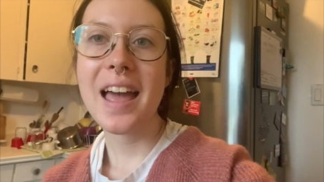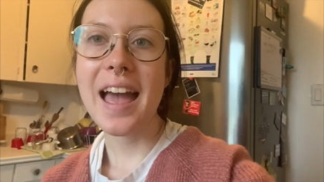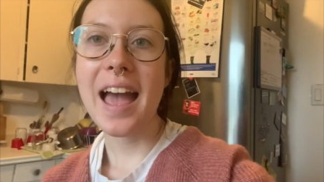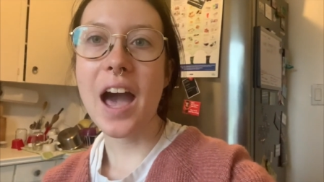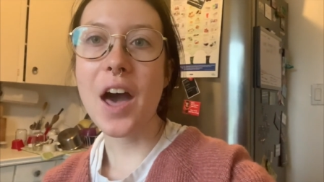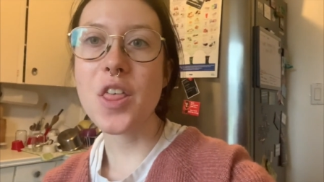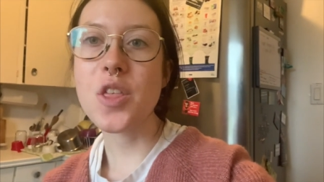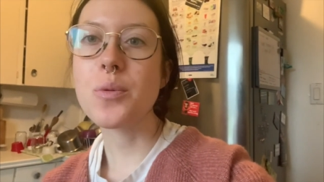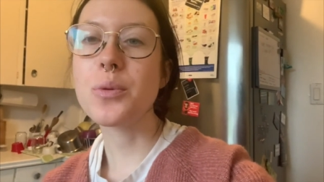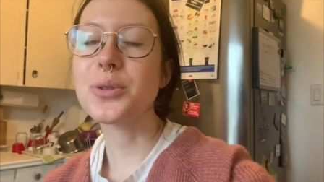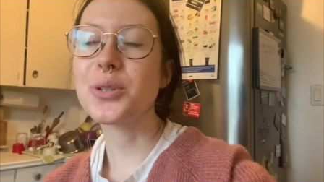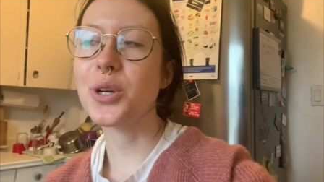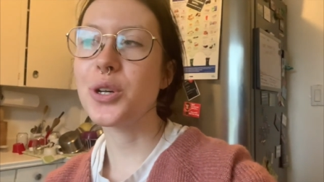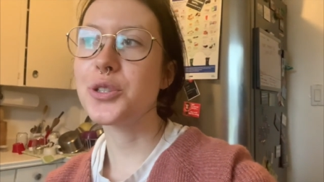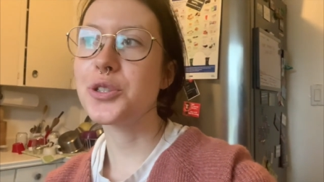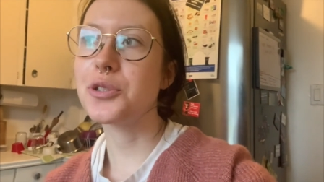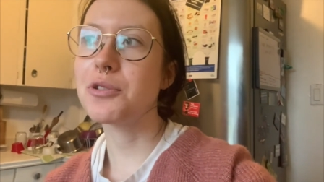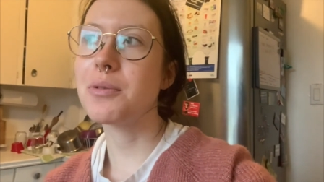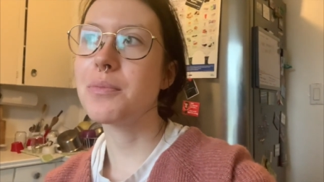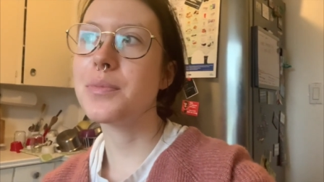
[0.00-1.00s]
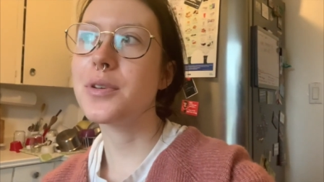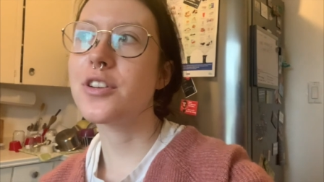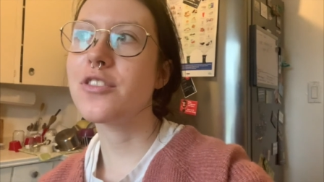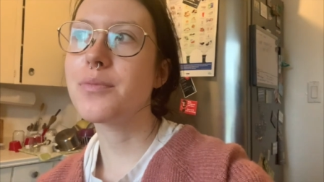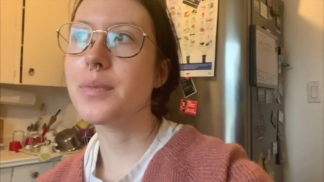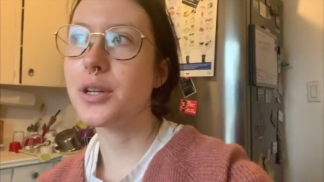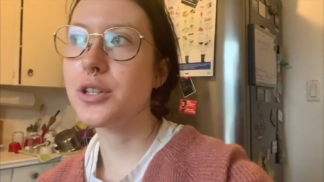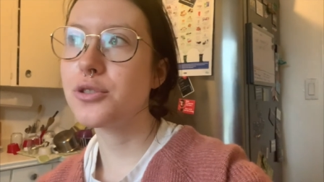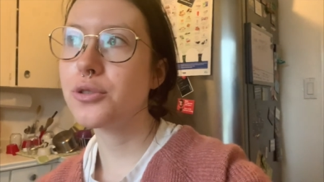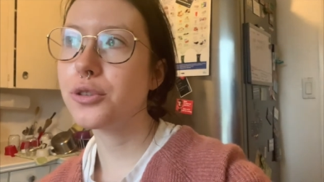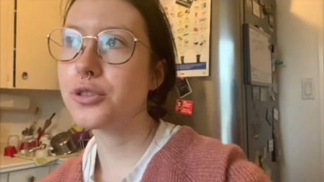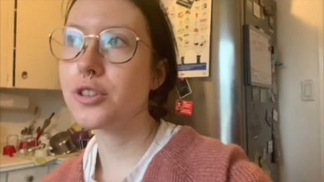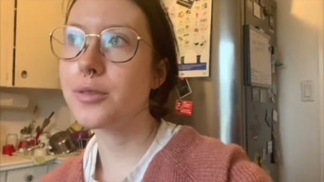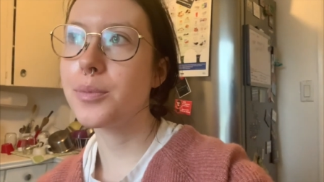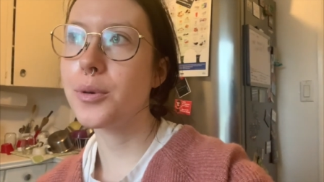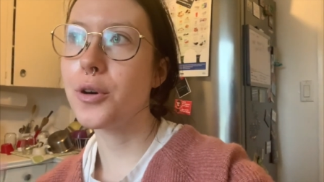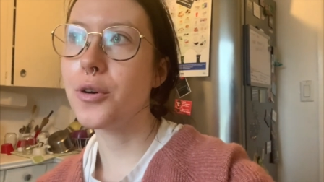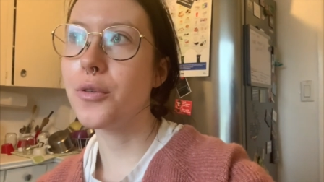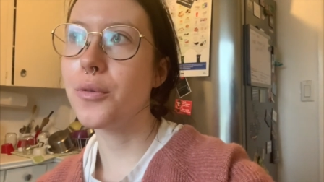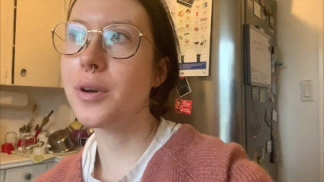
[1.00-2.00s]
And there was also a bit of my shoulder
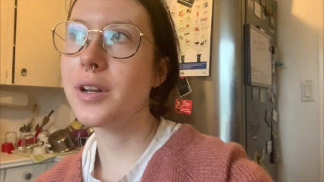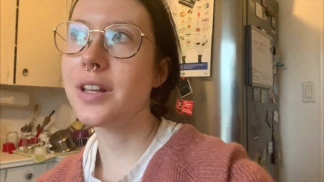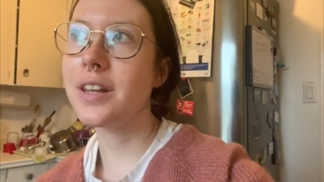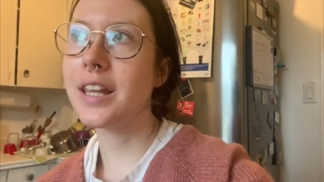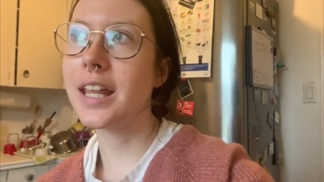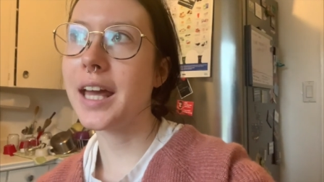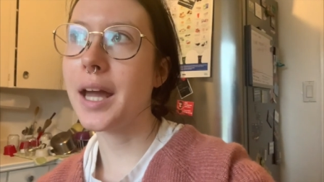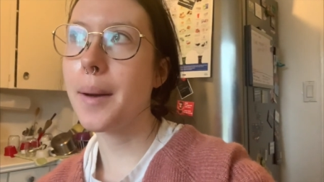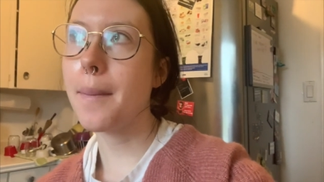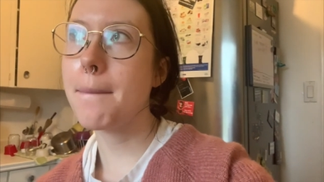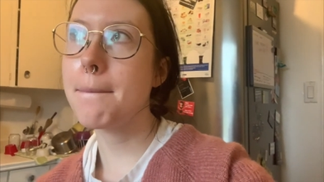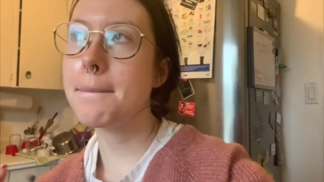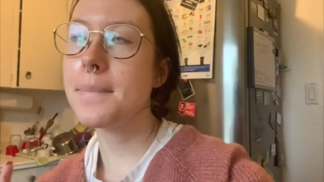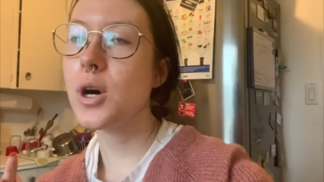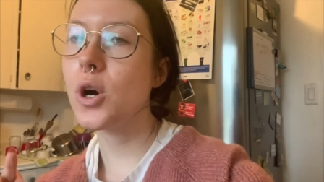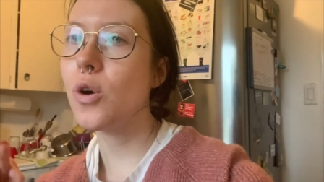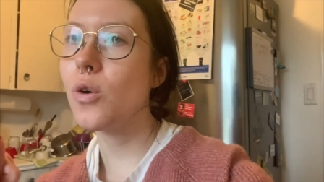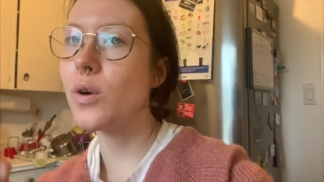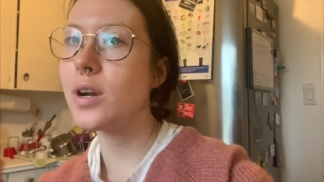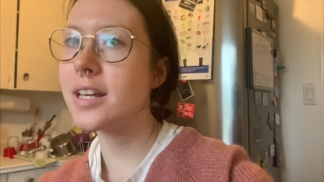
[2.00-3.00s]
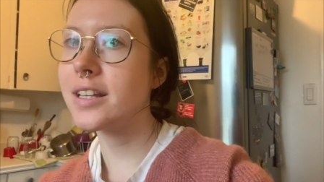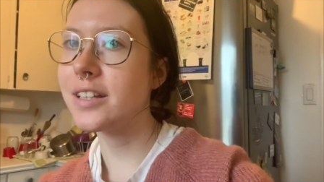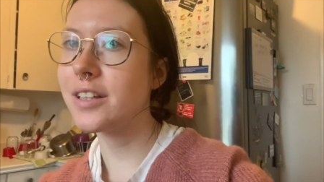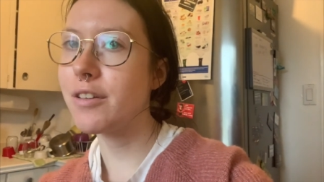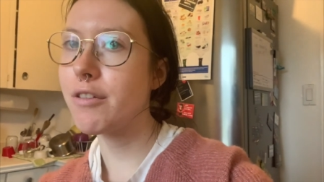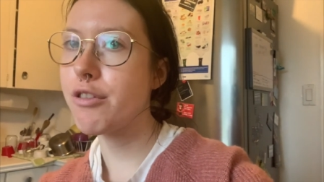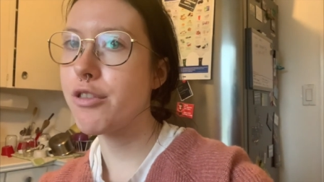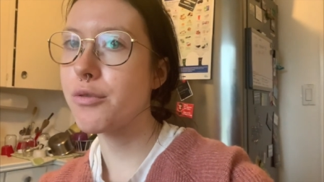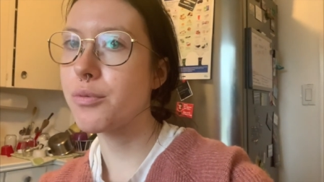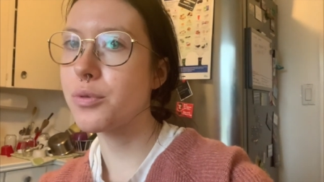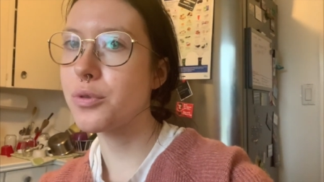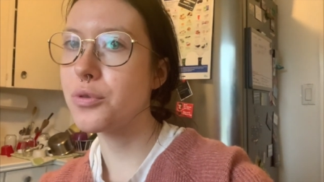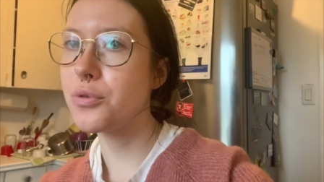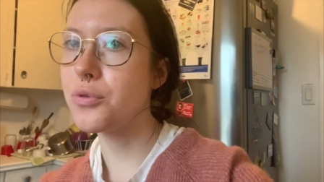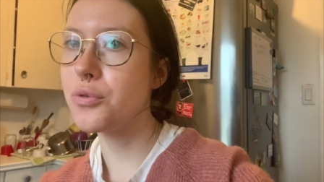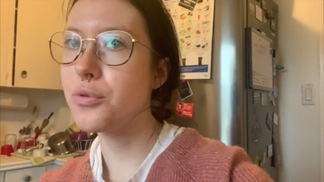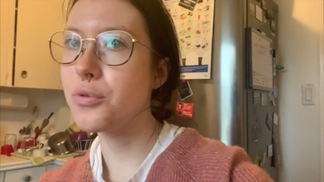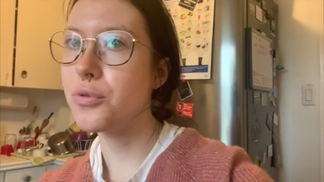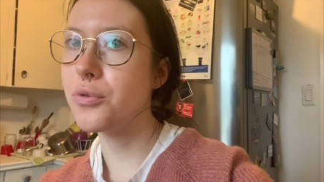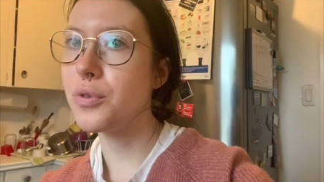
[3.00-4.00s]
bone like poking
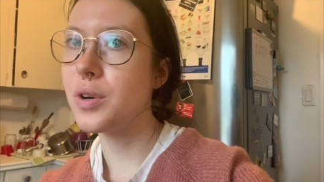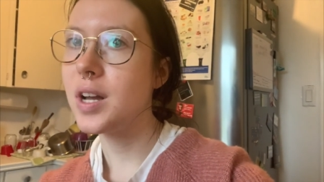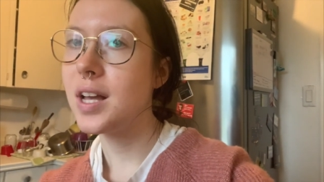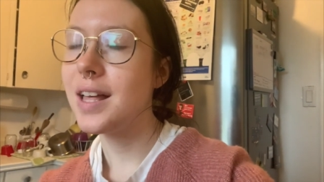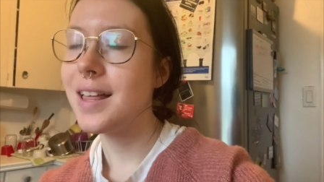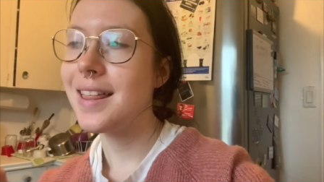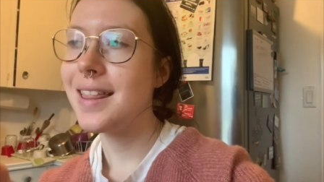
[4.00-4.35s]
through